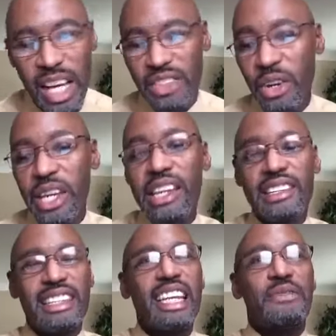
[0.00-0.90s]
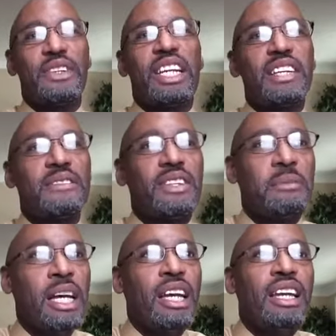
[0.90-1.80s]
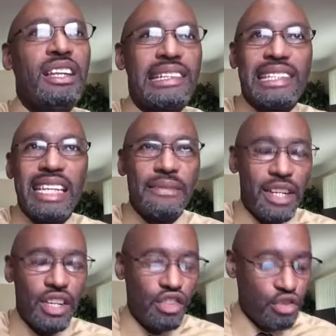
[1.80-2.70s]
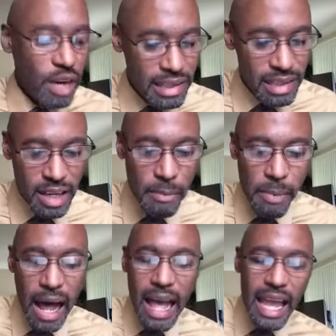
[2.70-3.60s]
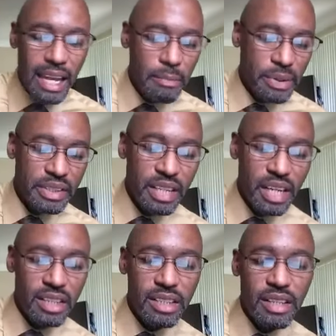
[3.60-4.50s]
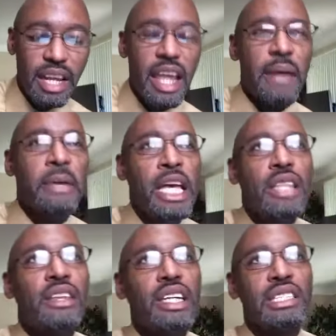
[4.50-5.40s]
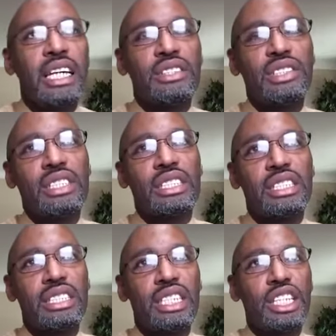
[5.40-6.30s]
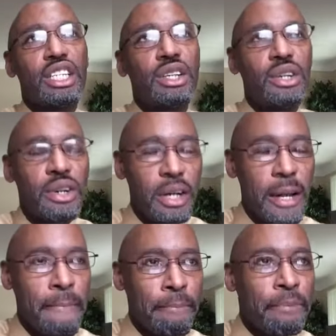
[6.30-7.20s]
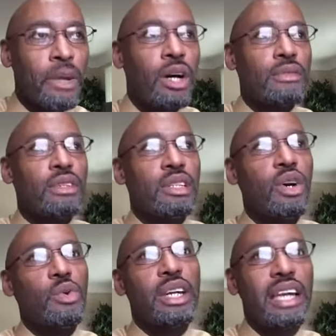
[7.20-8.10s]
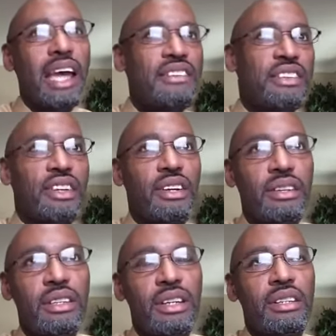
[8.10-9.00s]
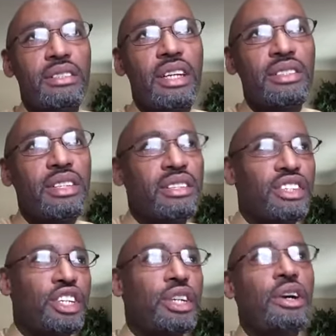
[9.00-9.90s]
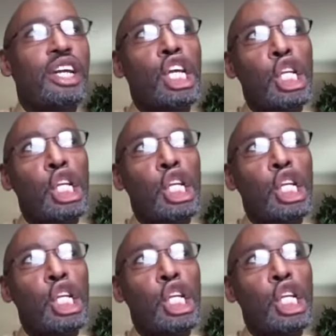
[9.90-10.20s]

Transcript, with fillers: so he doesn't even give them, he doesn't even address them by any particular name. They, they took the security of the location, of, uh, they took security